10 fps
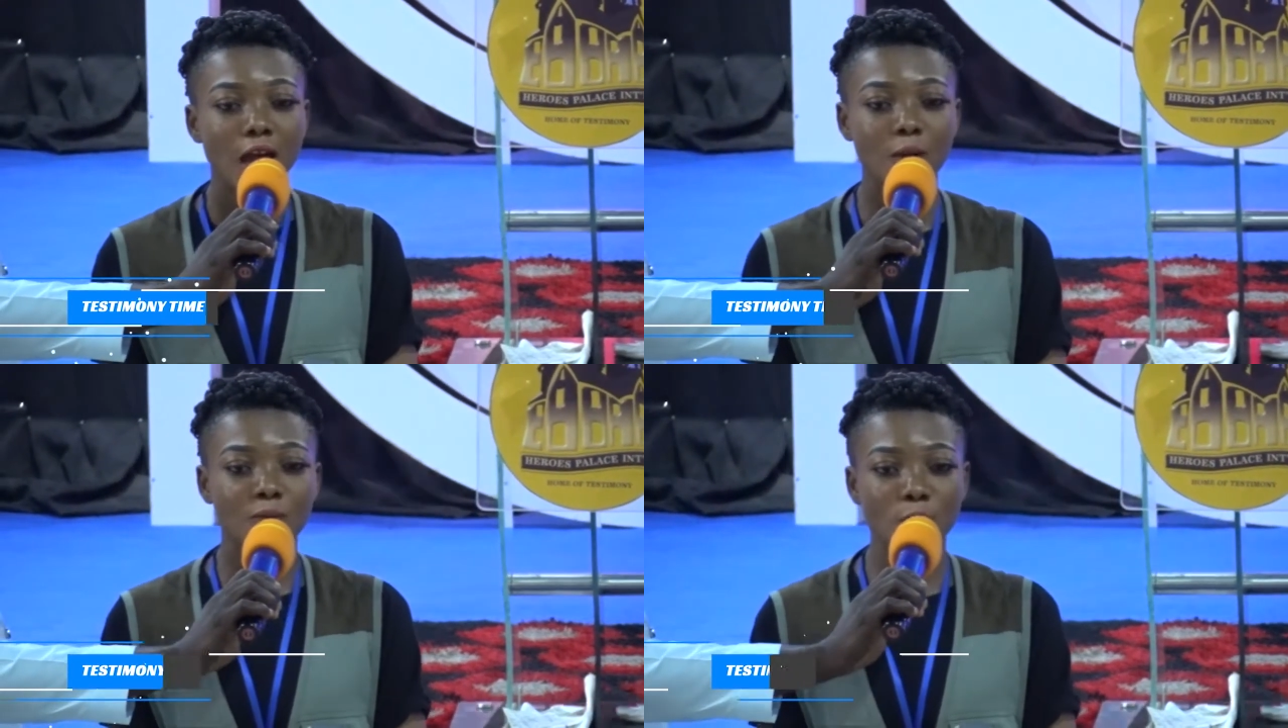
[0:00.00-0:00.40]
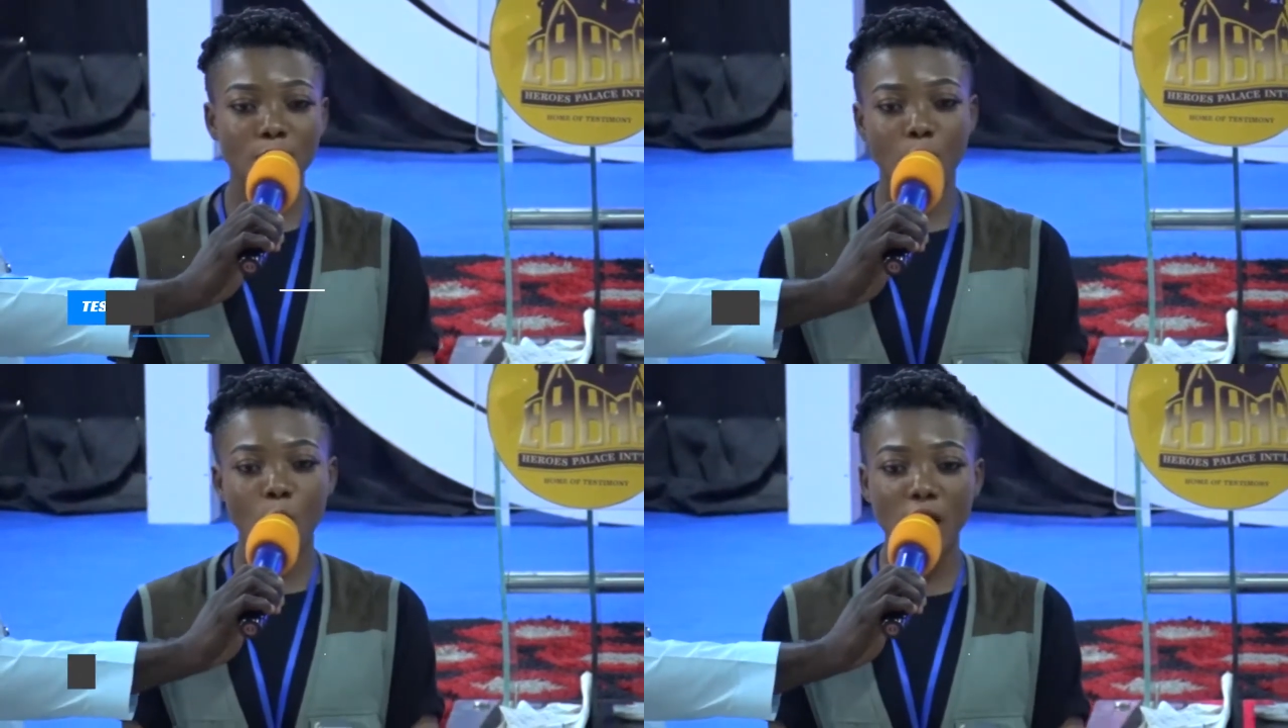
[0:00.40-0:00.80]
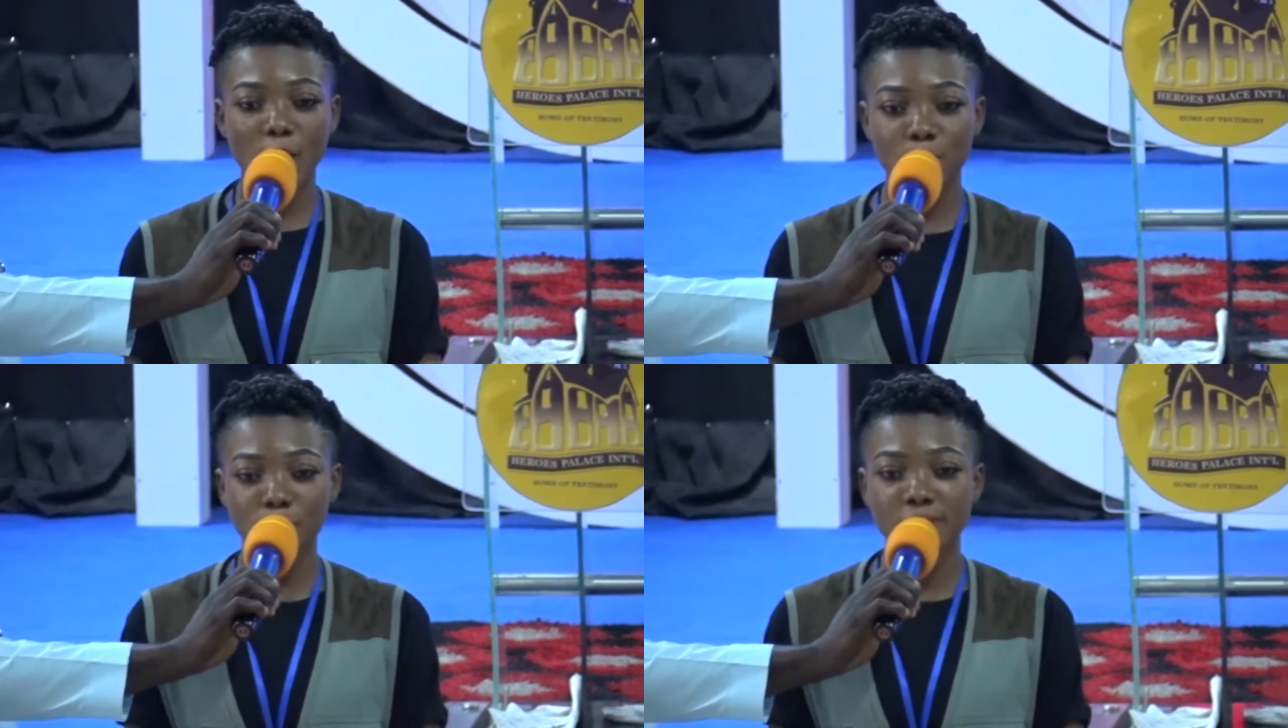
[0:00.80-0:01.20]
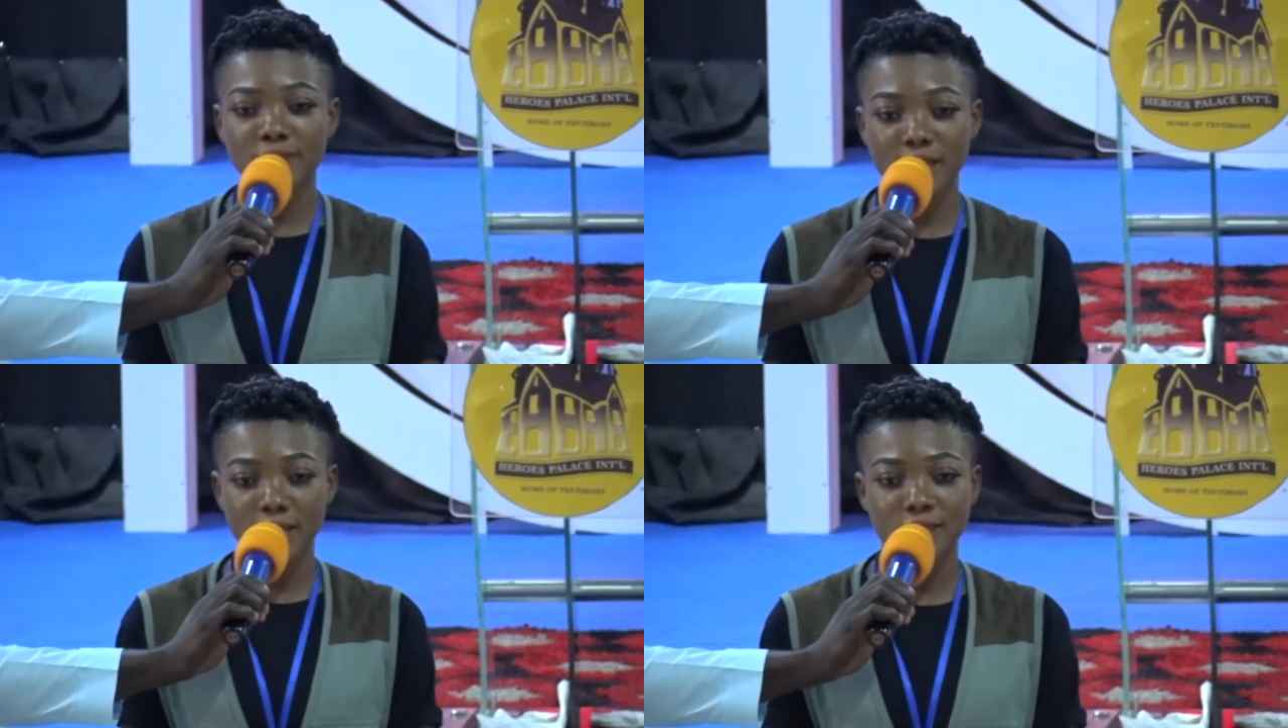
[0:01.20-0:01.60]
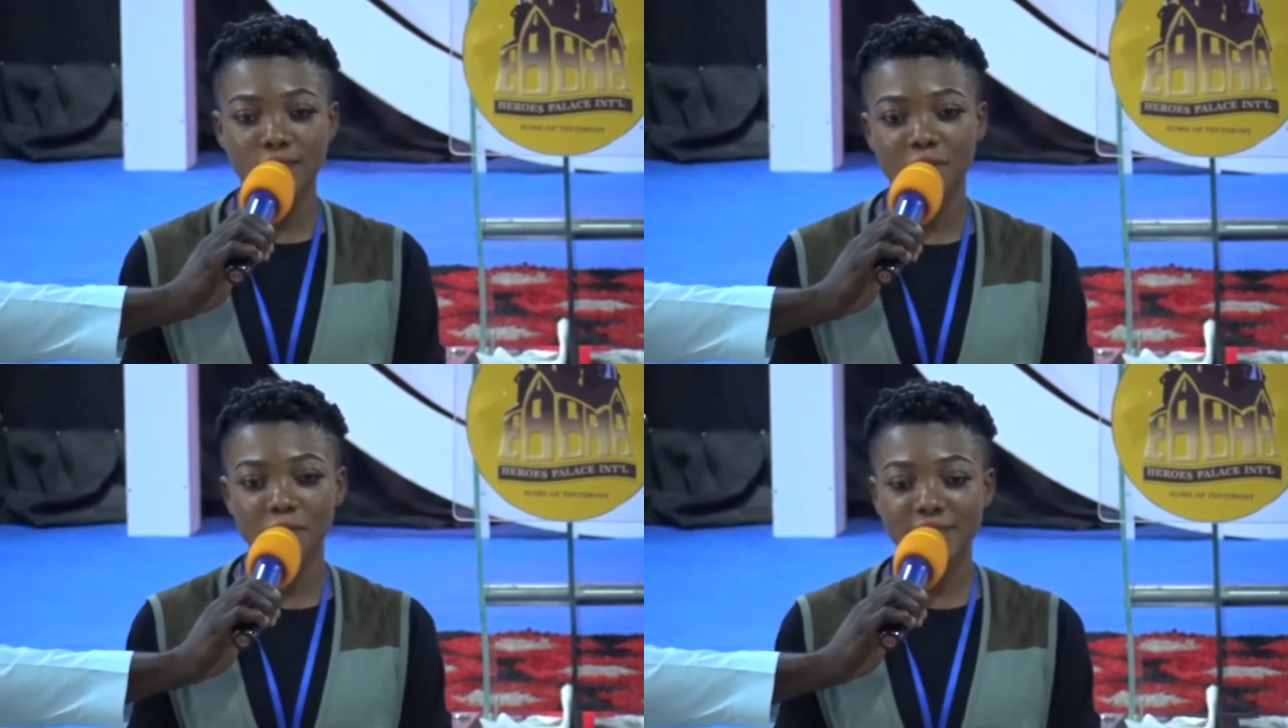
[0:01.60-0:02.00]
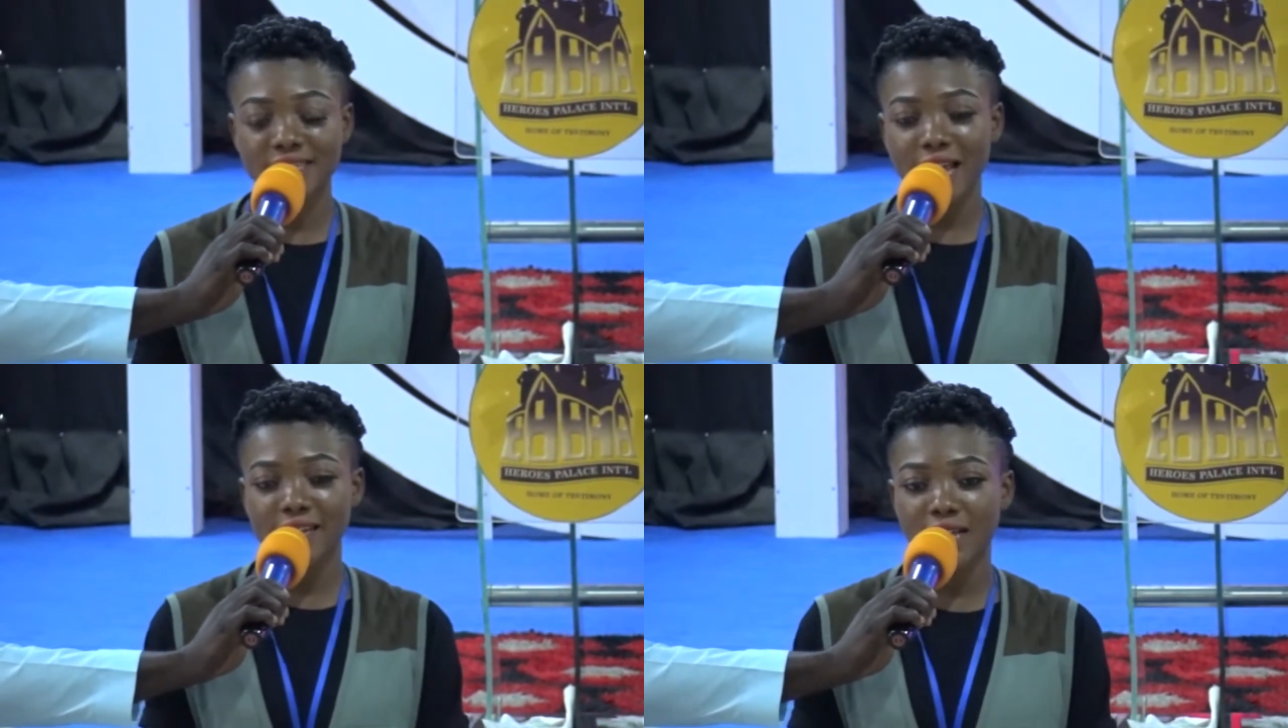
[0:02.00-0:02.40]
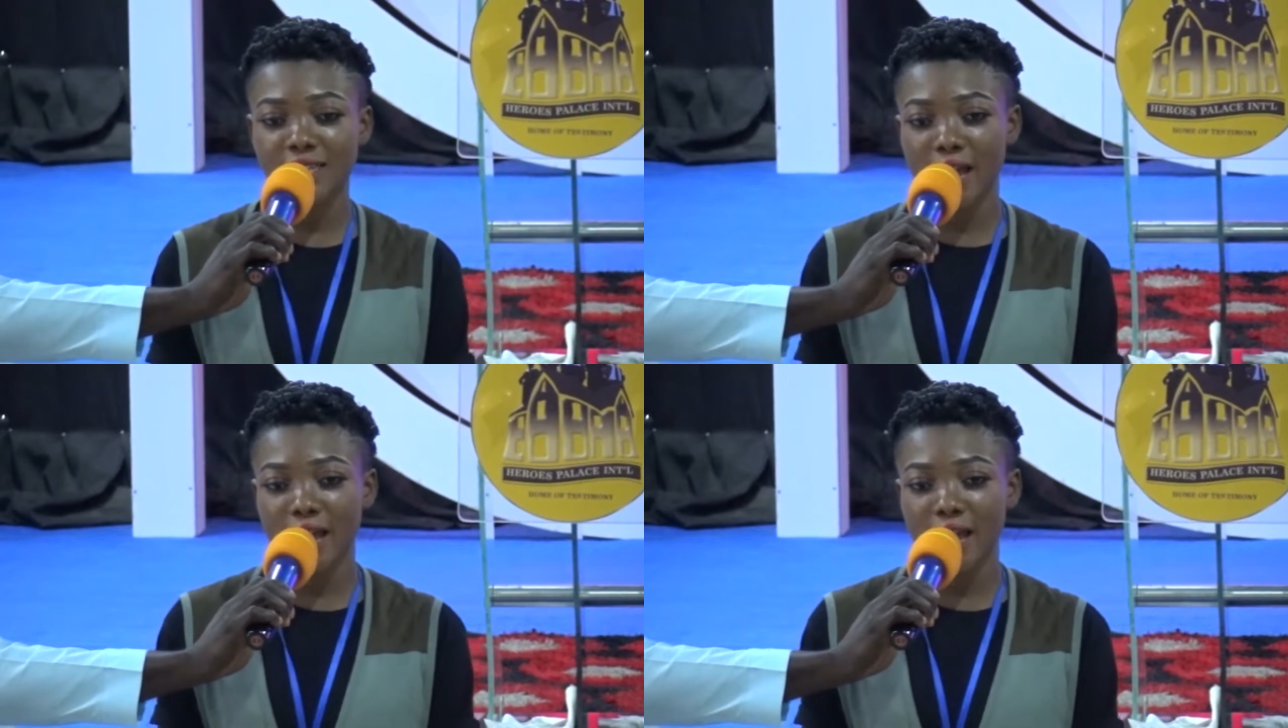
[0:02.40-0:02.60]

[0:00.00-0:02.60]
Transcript: I'm from Akwa Ibom State, reside at